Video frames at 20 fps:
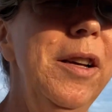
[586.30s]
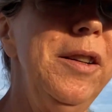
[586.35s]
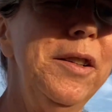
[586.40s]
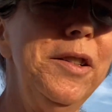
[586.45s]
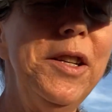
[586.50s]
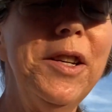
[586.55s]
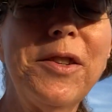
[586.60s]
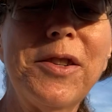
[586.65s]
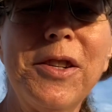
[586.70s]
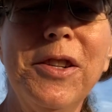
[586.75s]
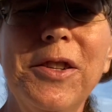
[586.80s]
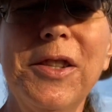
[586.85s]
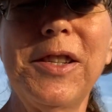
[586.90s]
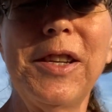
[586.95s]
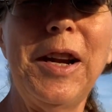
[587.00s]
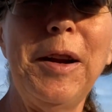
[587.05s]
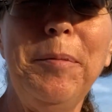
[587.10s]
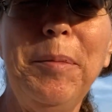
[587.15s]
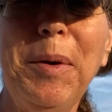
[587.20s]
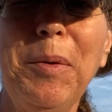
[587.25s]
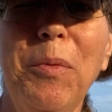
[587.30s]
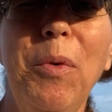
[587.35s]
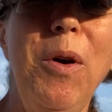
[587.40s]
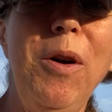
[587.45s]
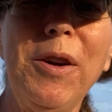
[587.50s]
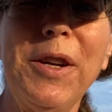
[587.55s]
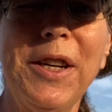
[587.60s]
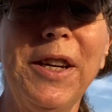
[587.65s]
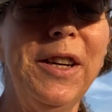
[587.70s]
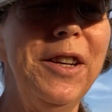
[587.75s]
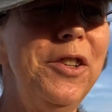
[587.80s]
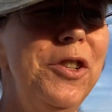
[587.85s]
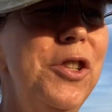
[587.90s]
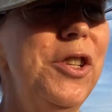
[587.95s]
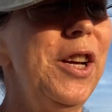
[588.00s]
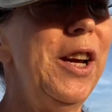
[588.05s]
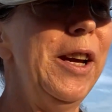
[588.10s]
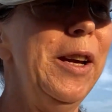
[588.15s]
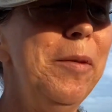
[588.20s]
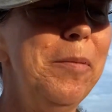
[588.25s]
distance that I've been walking each
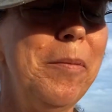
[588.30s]
day.